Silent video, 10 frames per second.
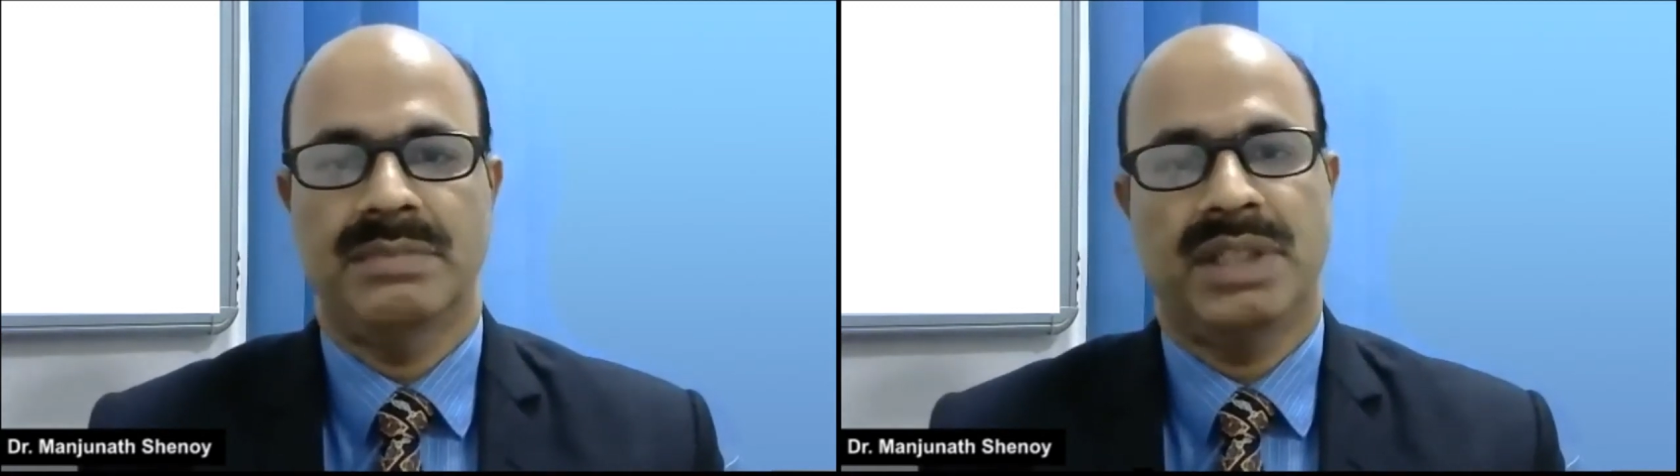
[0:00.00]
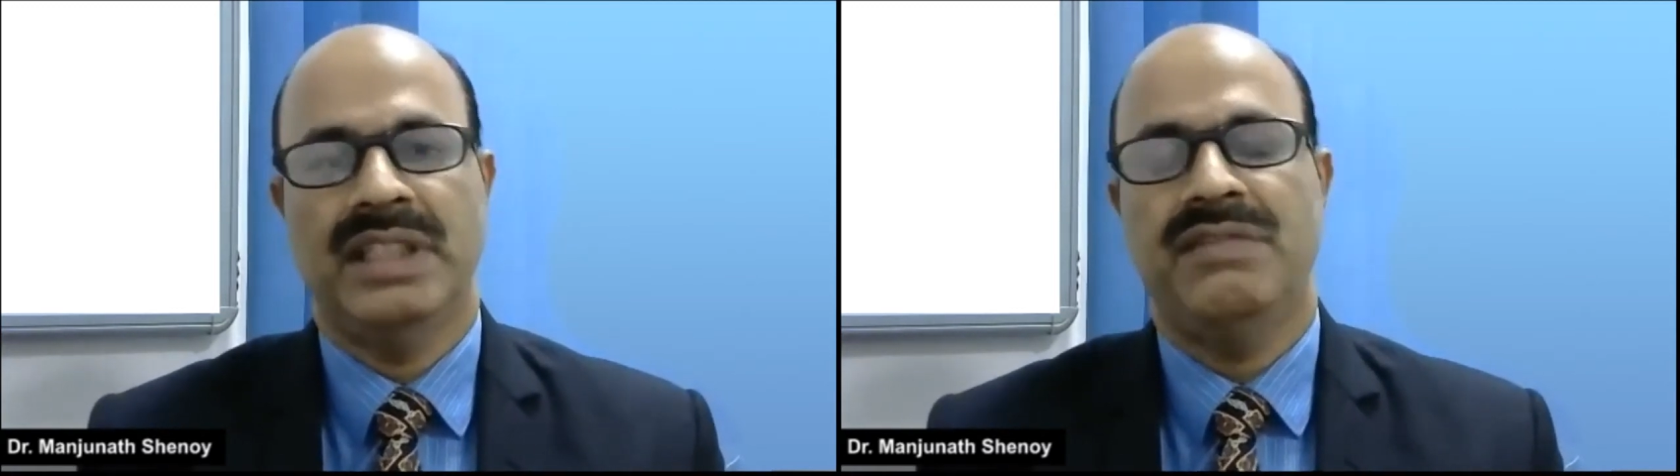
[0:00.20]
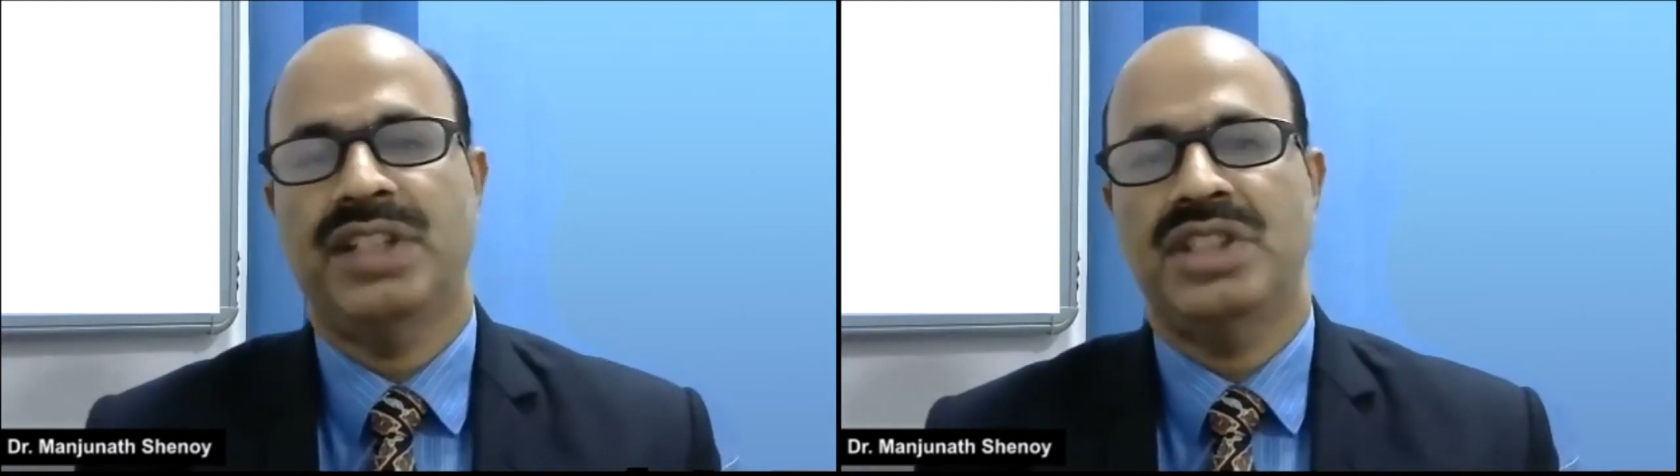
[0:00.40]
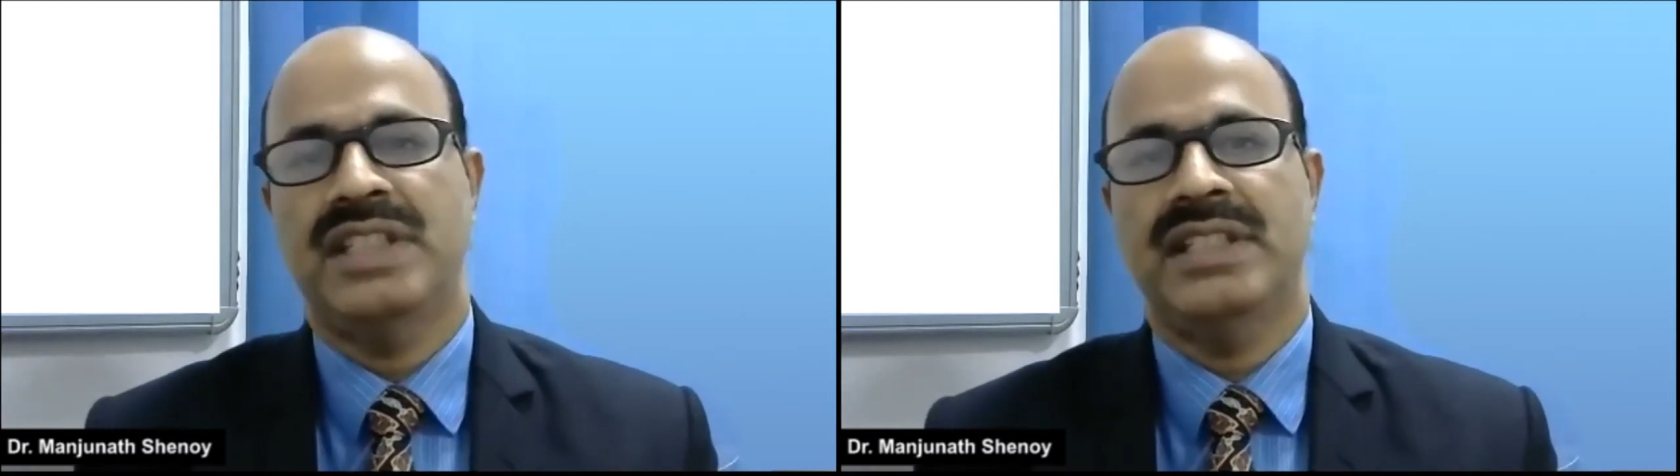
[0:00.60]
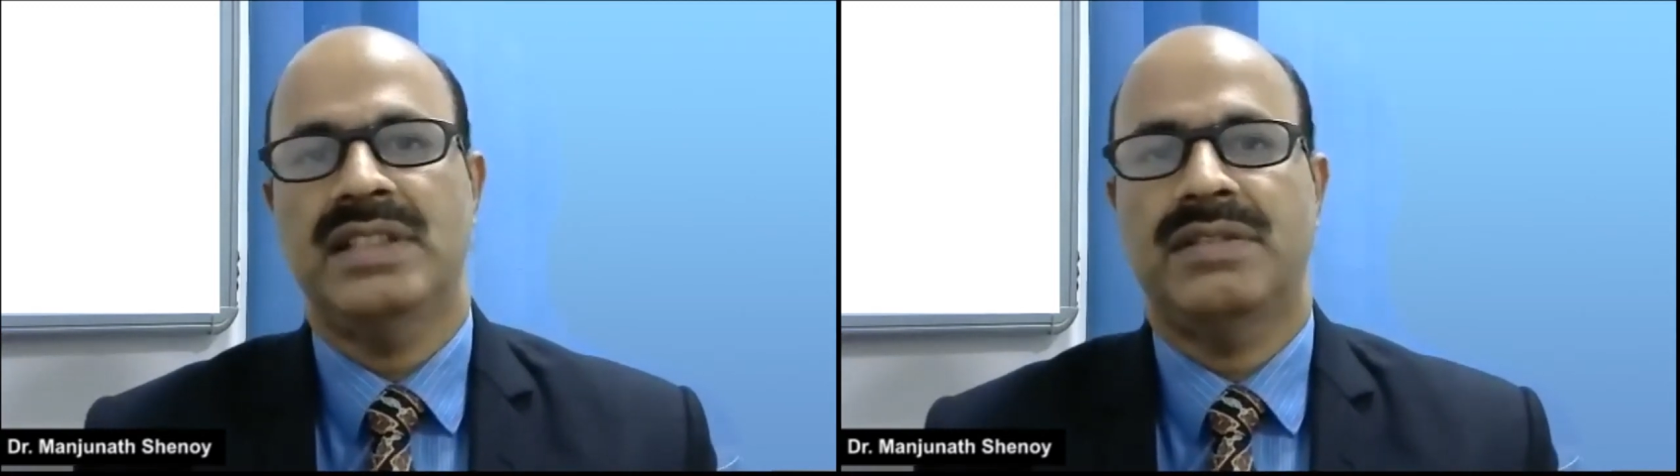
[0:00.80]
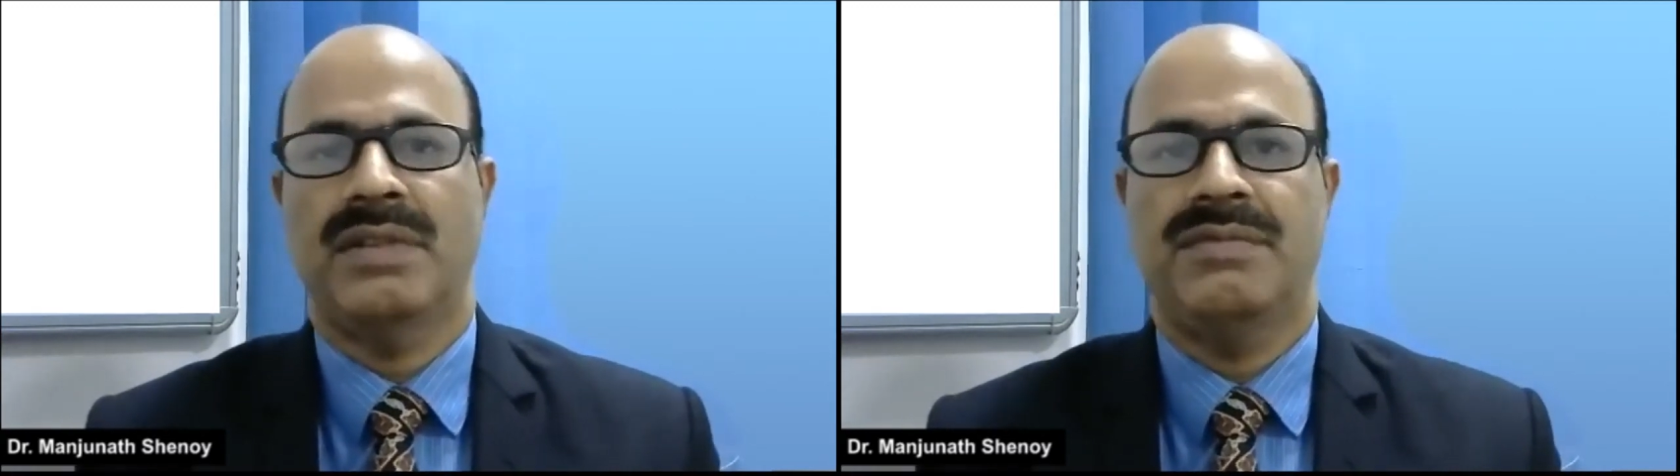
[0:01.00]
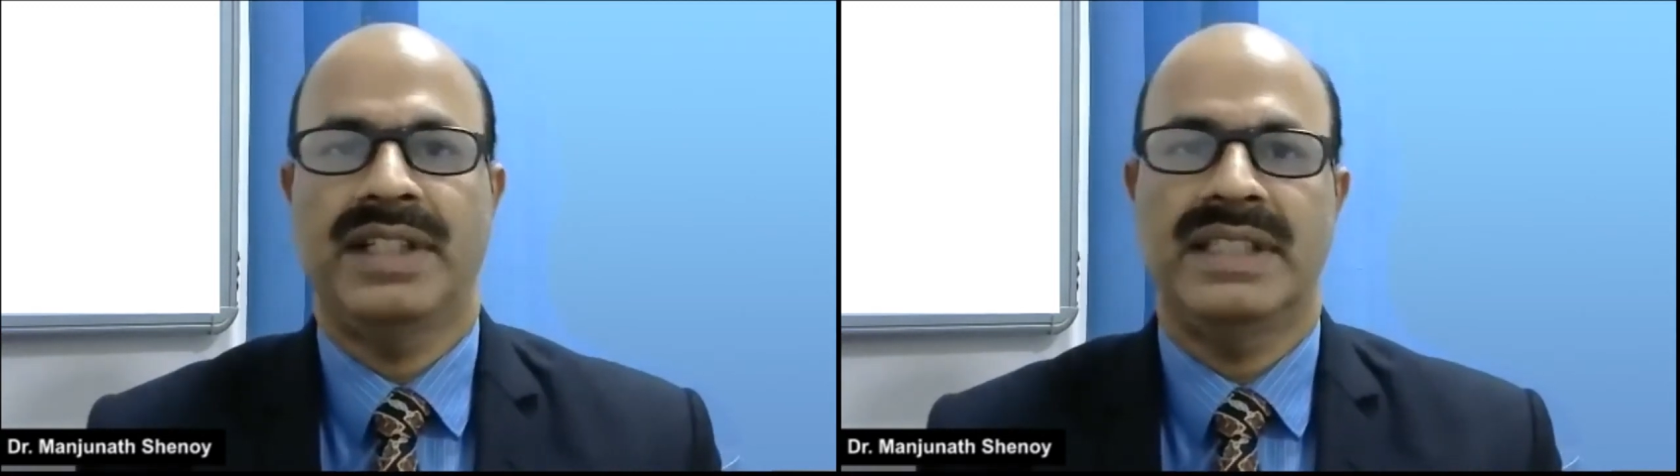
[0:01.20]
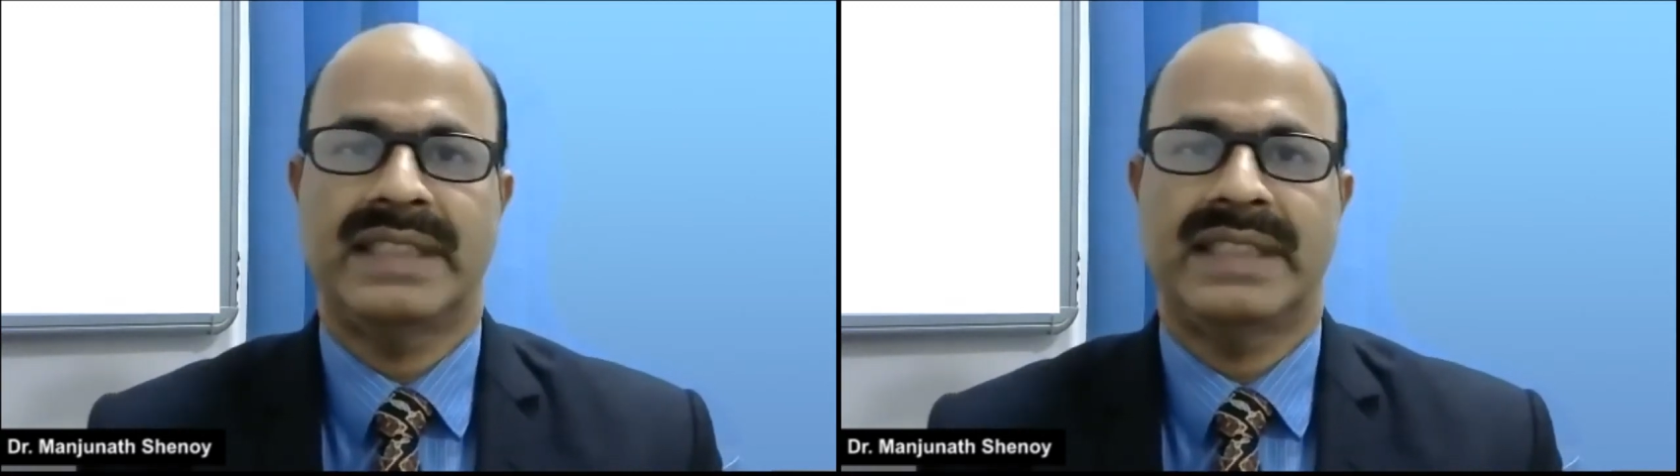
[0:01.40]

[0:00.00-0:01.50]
But infections from fungus